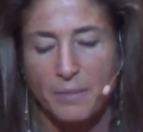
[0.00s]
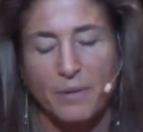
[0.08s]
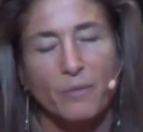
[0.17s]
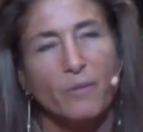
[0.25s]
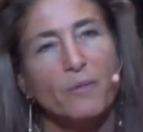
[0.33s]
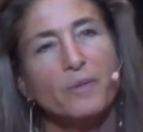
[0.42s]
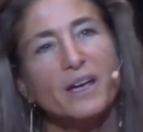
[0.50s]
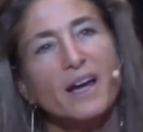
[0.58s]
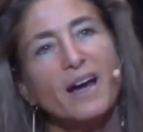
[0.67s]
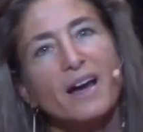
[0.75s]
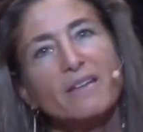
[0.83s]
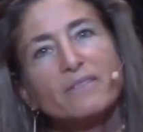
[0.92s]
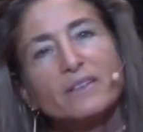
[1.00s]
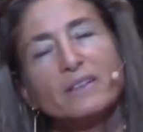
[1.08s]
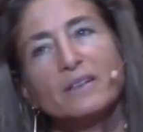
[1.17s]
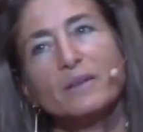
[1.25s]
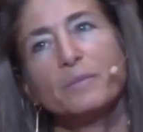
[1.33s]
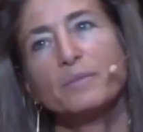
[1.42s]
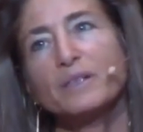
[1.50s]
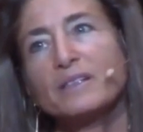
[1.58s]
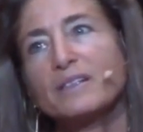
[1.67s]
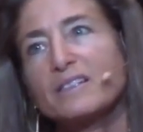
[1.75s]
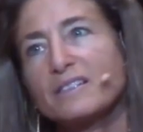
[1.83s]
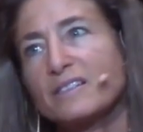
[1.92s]
But when we haven't
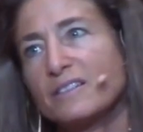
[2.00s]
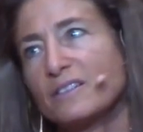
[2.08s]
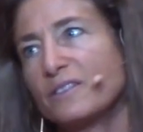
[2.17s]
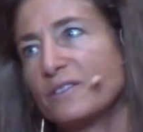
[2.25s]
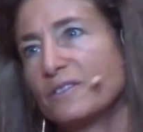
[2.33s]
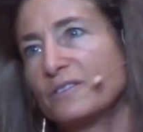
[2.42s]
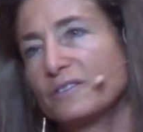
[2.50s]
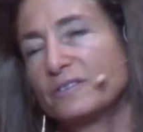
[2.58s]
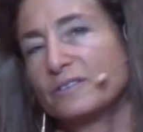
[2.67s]
been listened to,